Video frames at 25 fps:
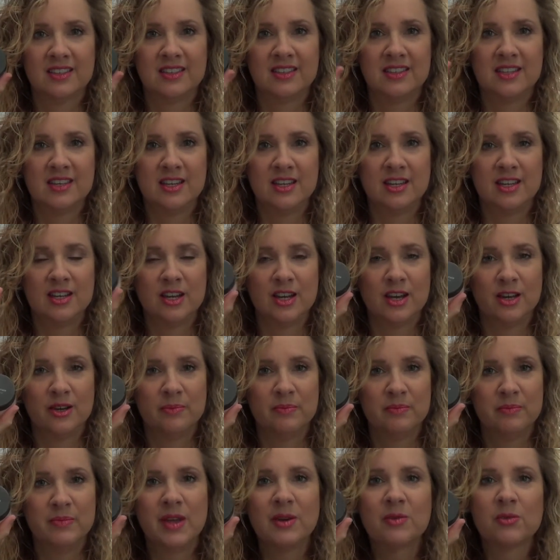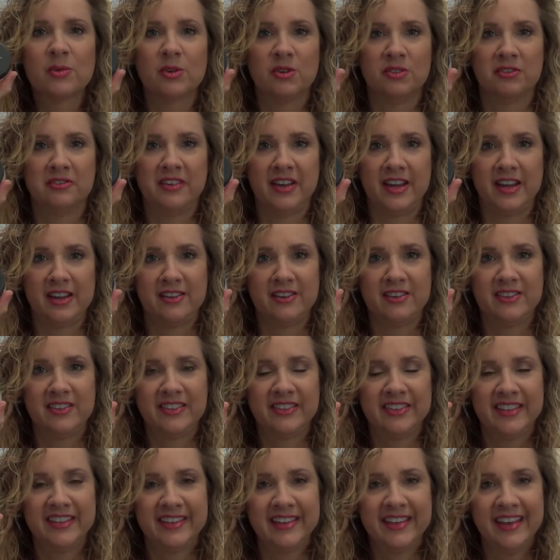the mineral
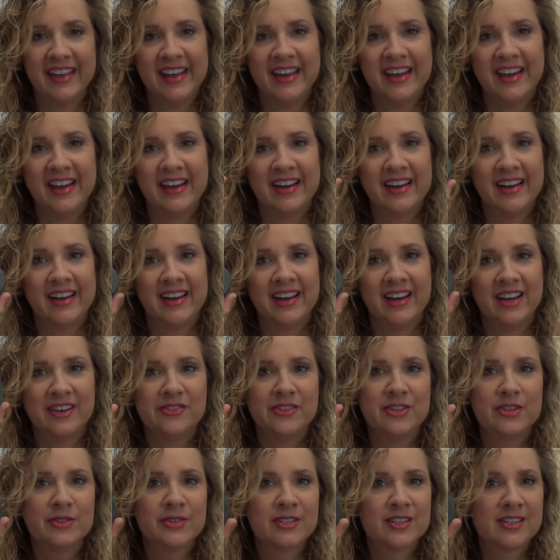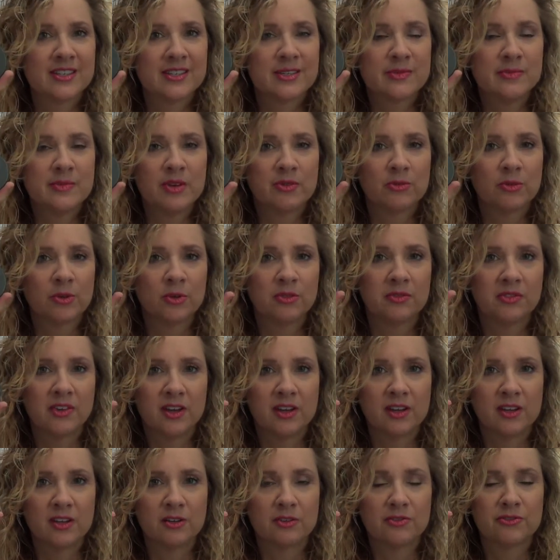veil. I've used this mineral
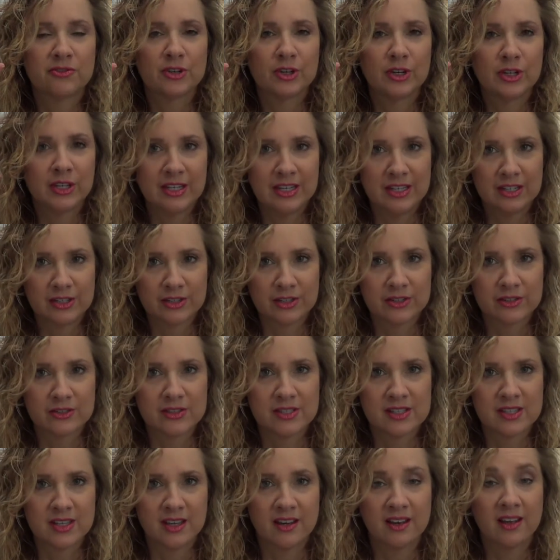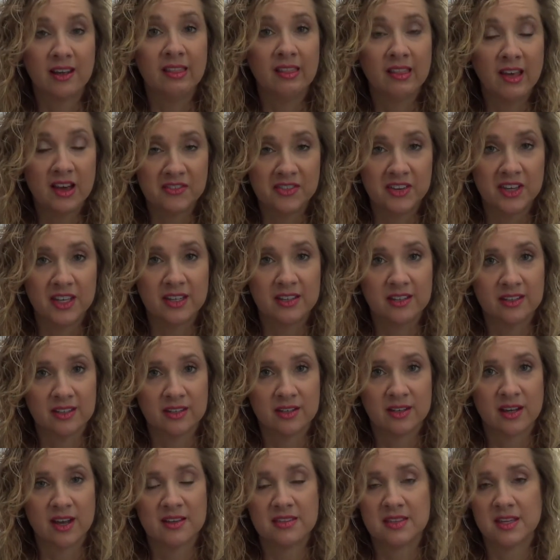veil for years and I love
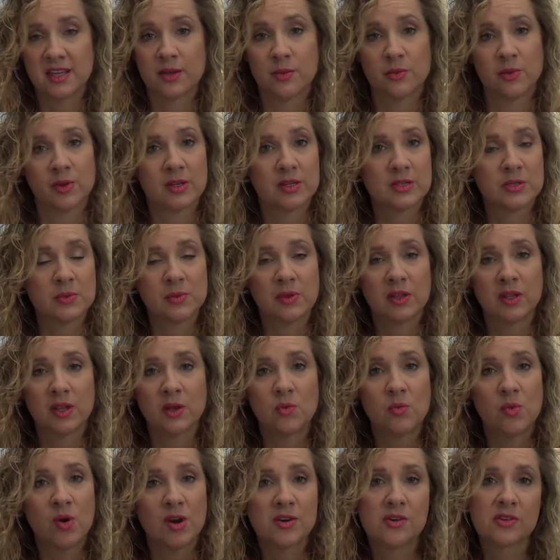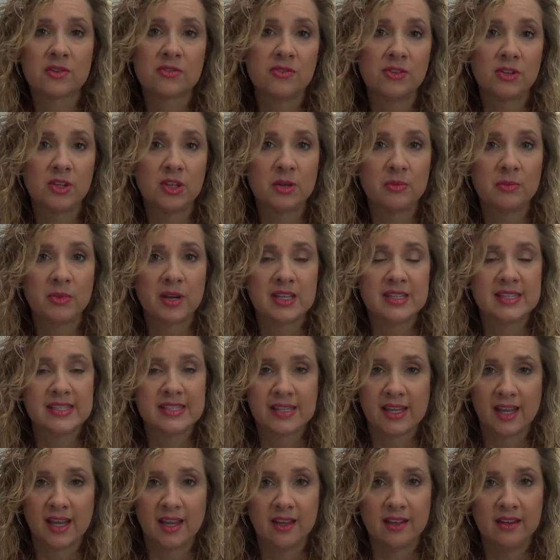it. I think it works really wonderful on my
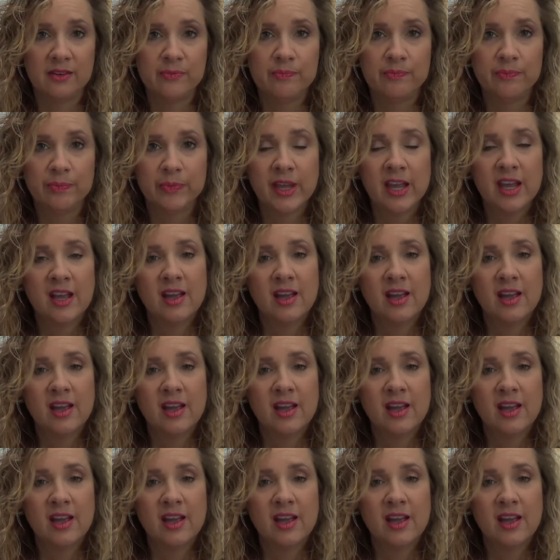skin.